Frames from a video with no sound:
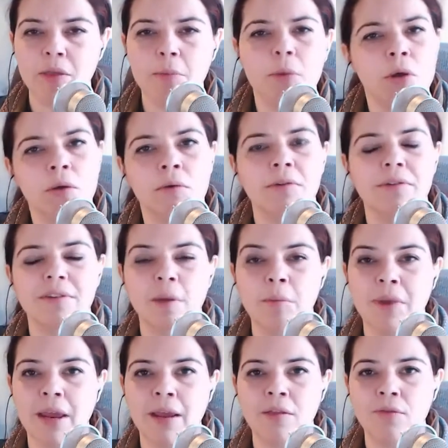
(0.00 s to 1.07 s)
the moon
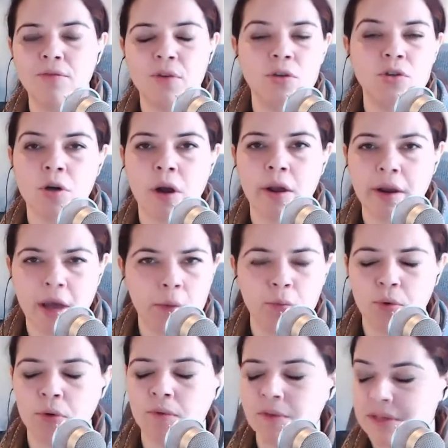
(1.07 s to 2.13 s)
someday in the future on
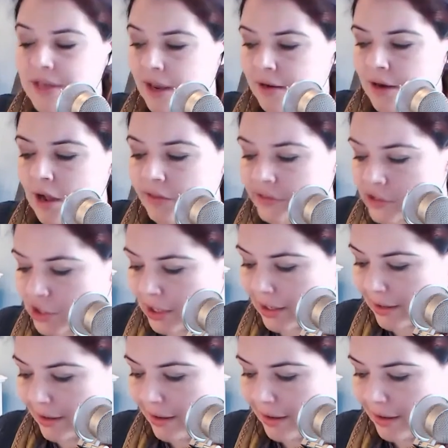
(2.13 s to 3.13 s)
unproven technology.